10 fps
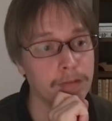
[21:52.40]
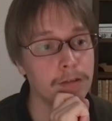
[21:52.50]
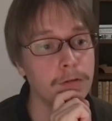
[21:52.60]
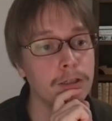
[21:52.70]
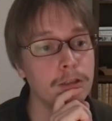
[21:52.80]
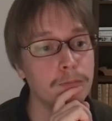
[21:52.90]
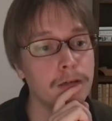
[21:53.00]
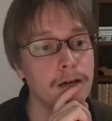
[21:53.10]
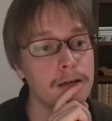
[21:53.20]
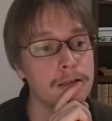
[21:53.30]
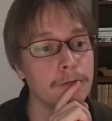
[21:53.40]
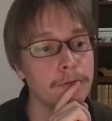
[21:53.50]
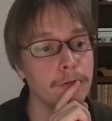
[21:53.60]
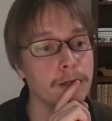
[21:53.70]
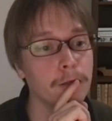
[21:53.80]
You need to pass if
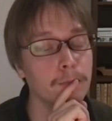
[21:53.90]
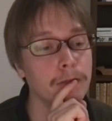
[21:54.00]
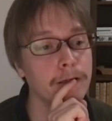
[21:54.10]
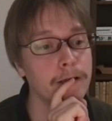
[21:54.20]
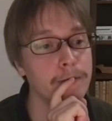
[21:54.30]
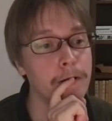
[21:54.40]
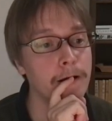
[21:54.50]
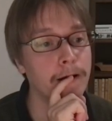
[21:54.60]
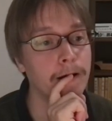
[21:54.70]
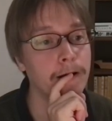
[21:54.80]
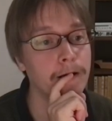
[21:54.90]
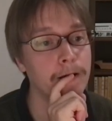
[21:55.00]
you cannot play anymore.